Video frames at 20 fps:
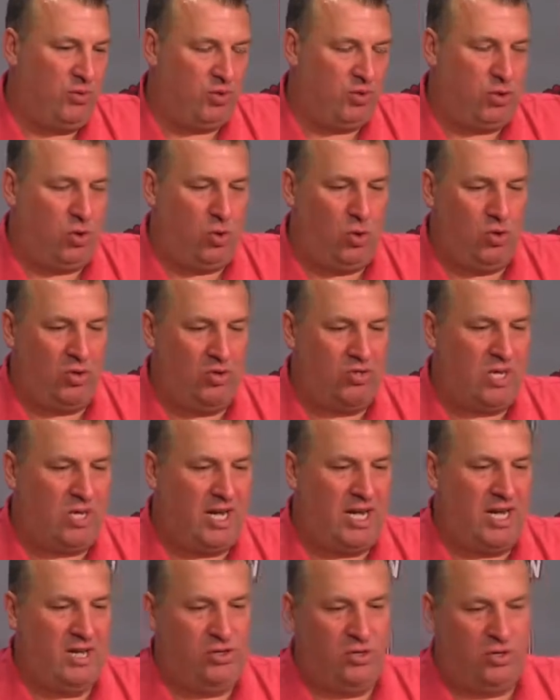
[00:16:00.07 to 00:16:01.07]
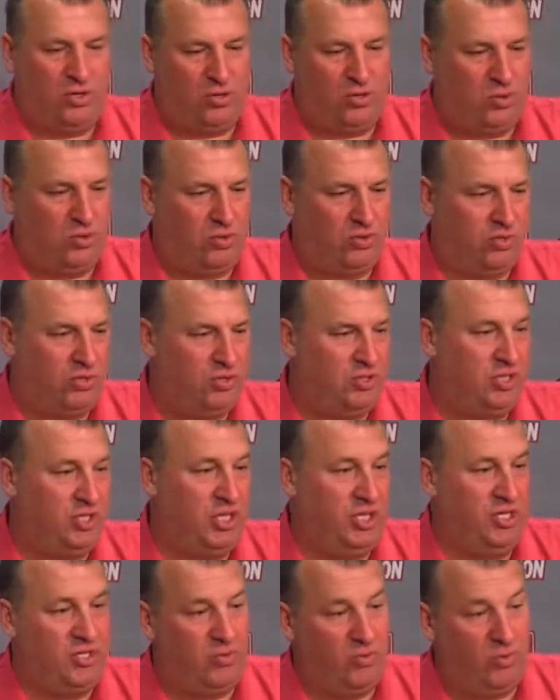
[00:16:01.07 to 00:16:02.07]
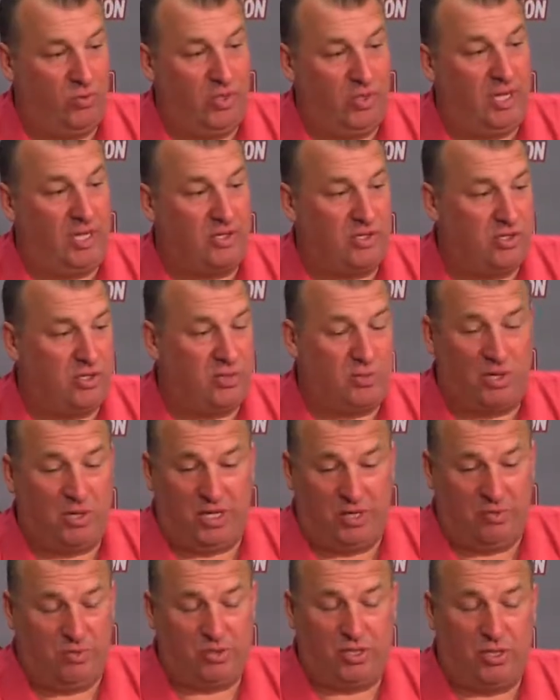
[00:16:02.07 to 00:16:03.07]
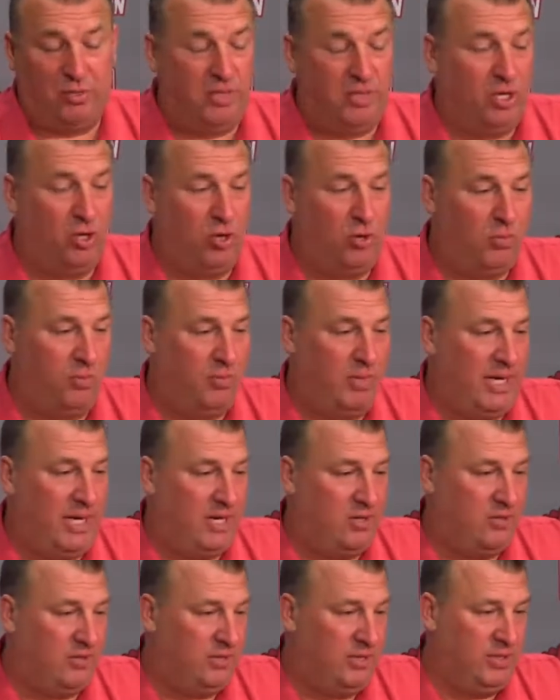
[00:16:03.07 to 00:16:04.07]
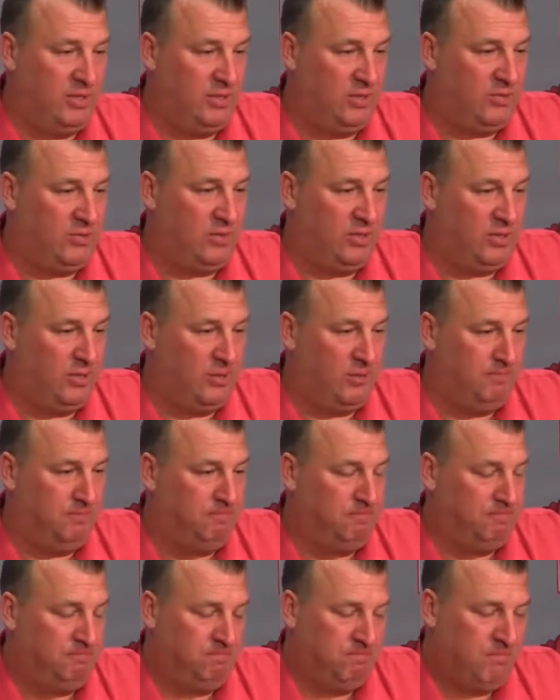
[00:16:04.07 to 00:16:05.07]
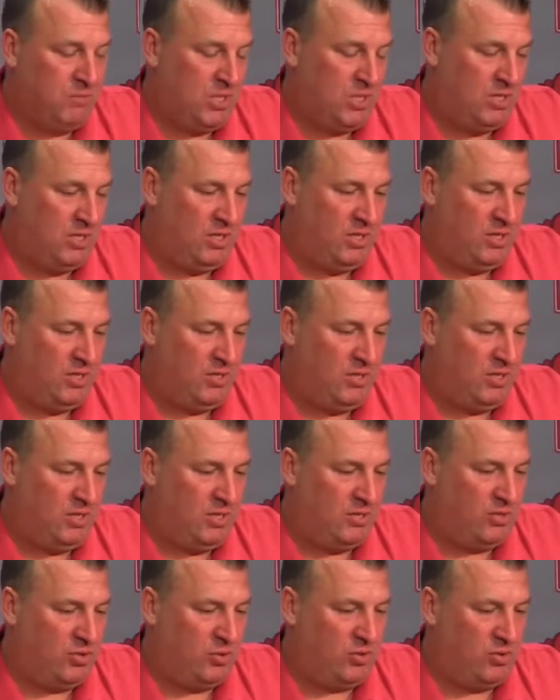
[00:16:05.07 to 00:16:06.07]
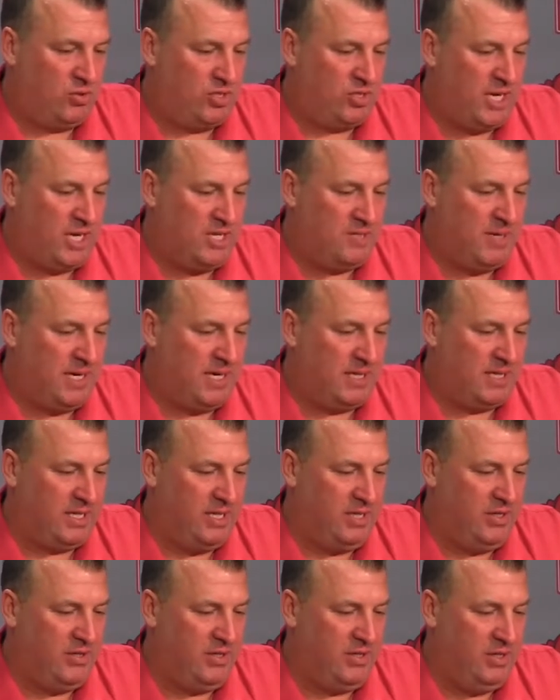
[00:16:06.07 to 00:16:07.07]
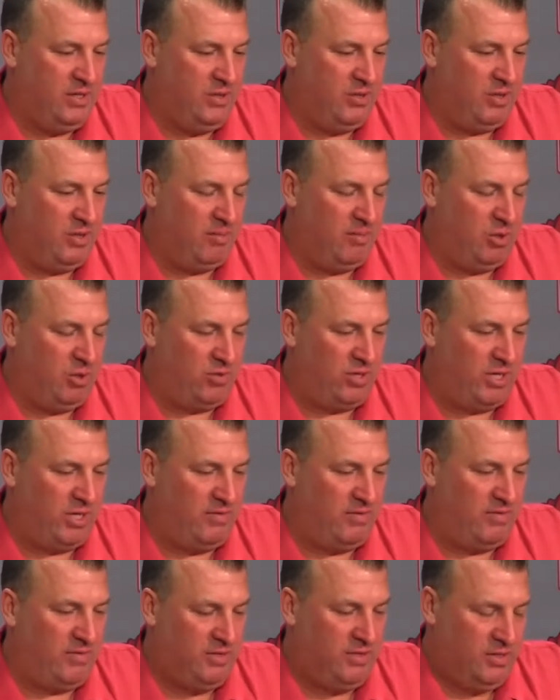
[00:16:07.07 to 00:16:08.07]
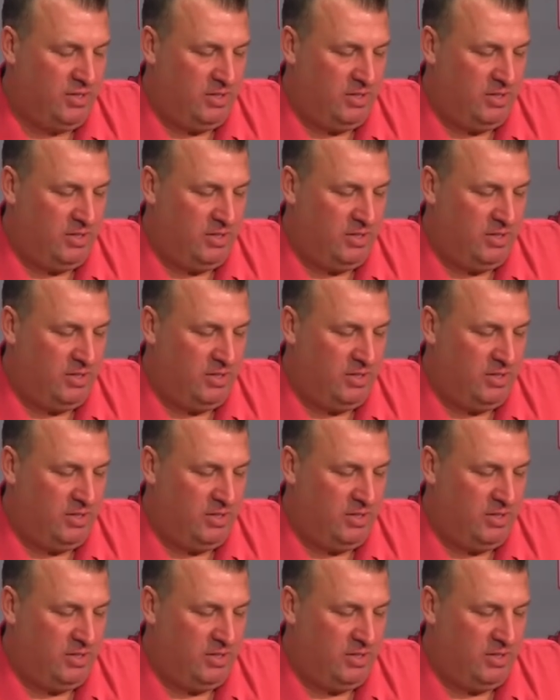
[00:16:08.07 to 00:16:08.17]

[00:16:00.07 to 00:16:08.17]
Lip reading: with Cole and Ty during the course of the season, when we got to the spring, it was going to be an open battle, you know. I told those guys back then, you know, they both have